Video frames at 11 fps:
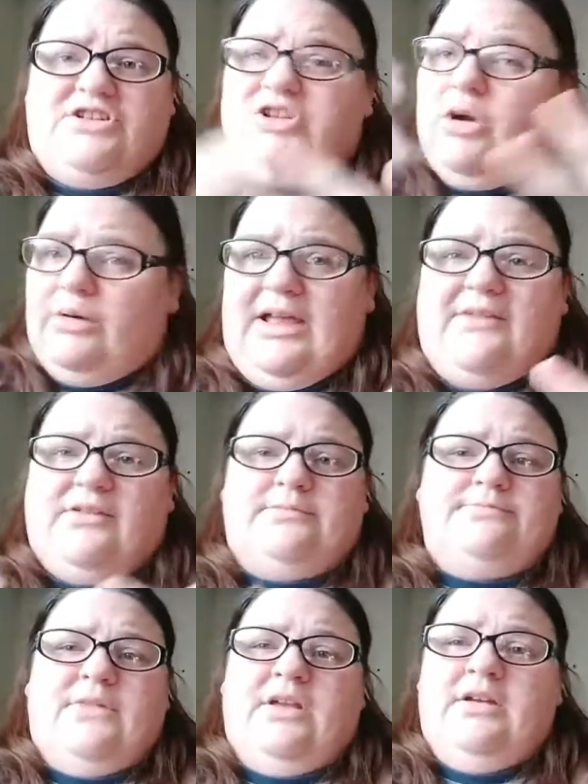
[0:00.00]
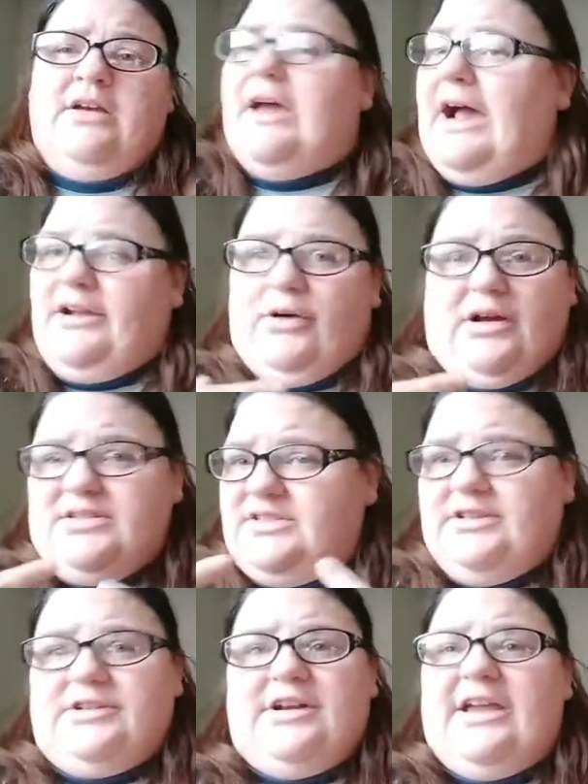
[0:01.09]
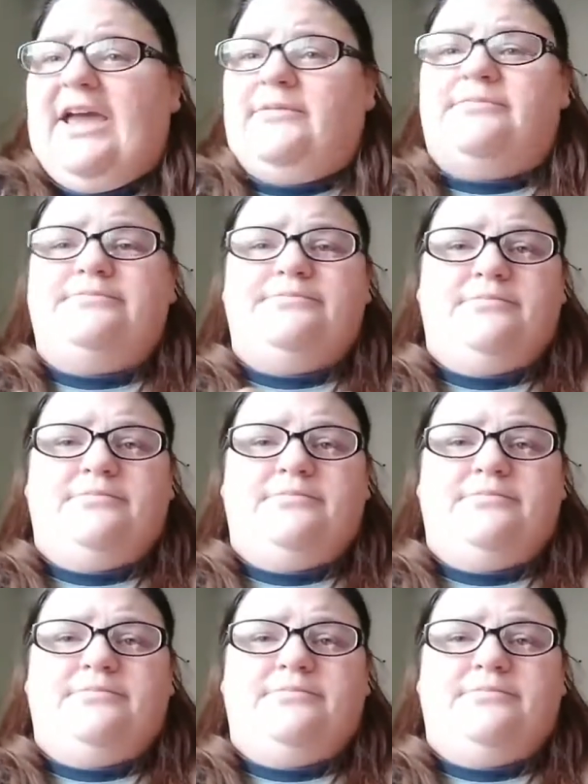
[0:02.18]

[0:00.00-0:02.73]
She's going to heaven, and I know I'll see her again.